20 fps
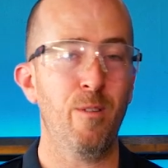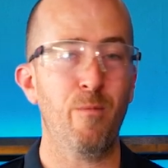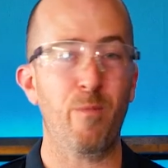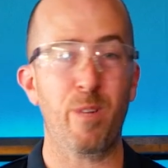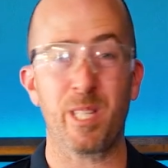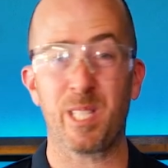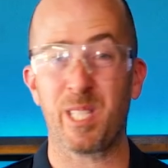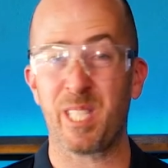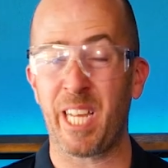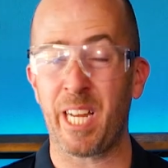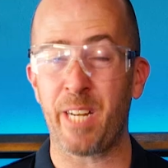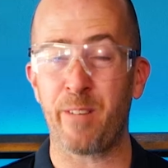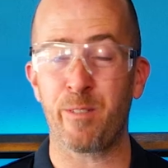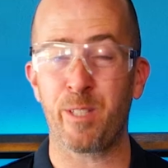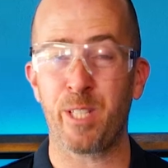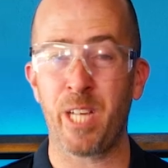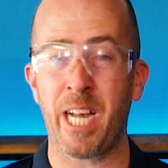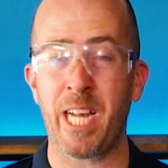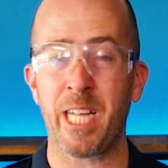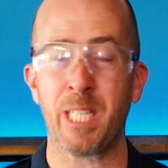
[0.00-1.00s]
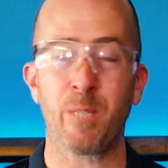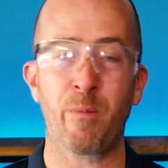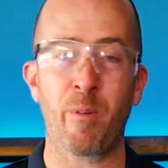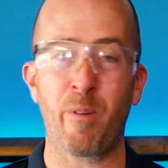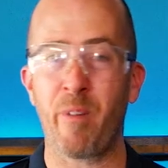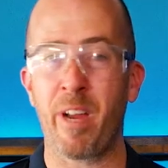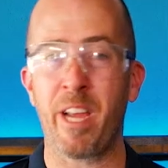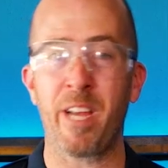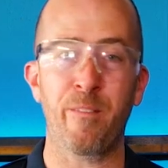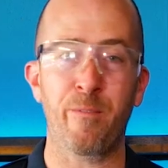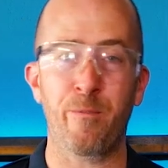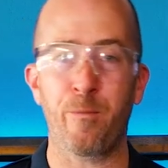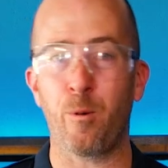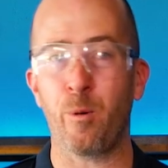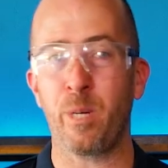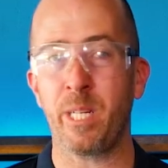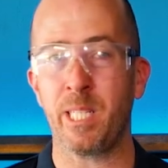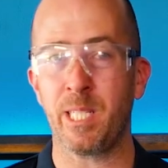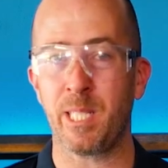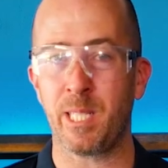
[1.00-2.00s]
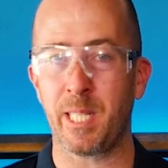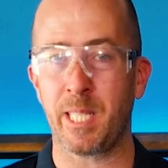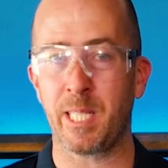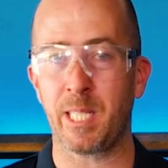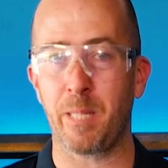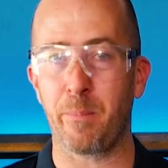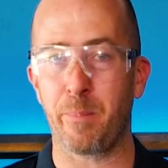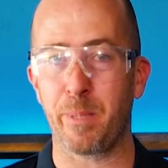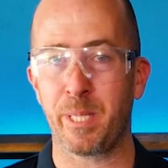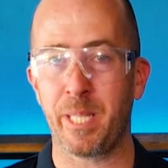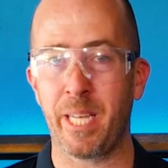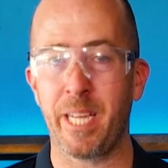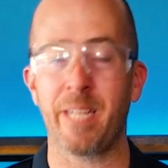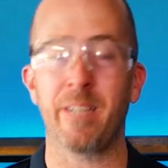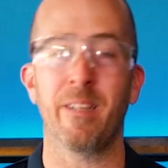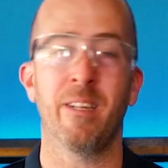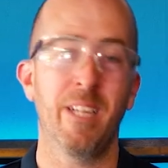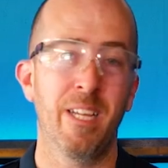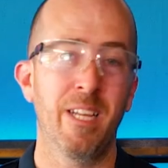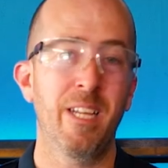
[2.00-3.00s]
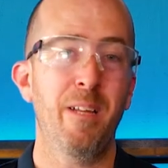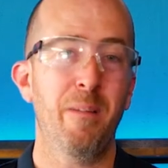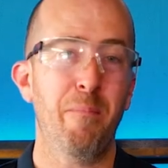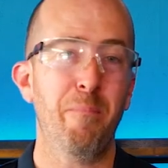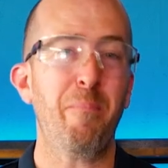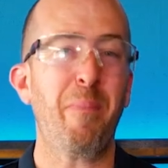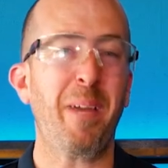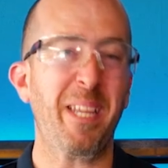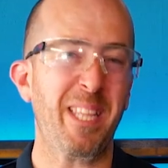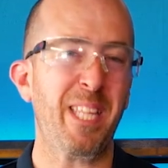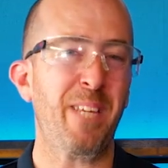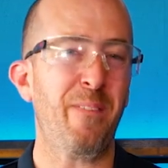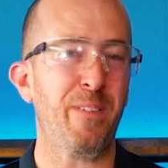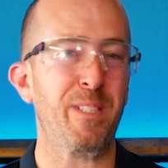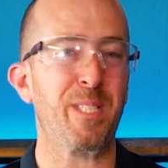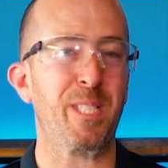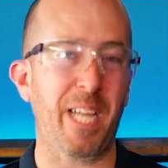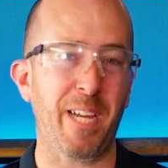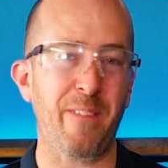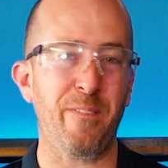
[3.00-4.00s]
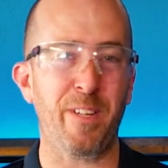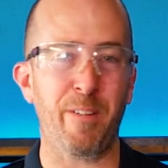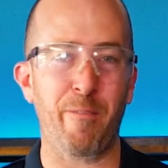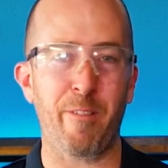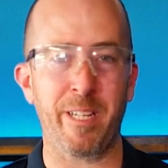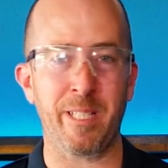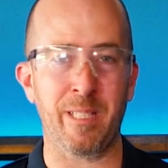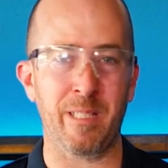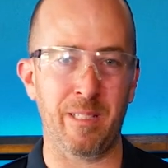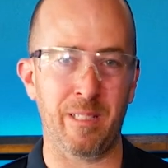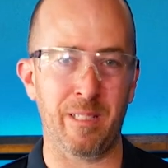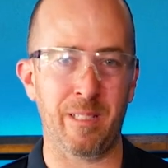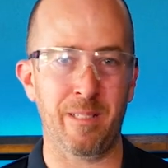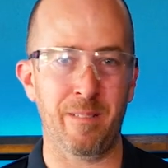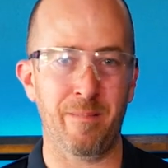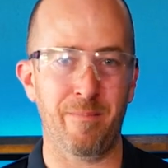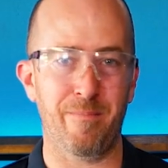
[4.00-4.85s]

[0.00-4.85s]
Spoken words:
with a state of charge of around 40 to 60%, mainly for safety reasons.